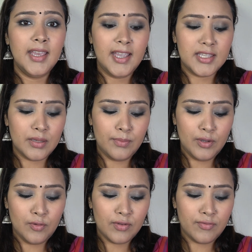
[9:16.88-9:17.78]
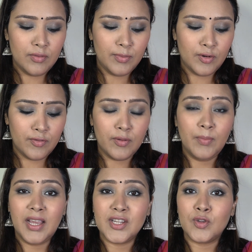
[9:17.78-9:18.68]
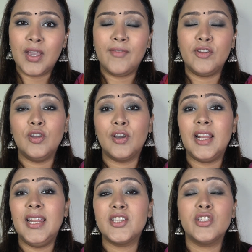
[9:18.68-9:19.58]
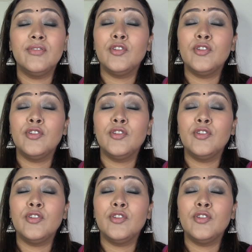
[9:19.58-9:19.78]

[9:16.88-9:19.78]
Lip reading: it's a beautiful blush to have in your collection.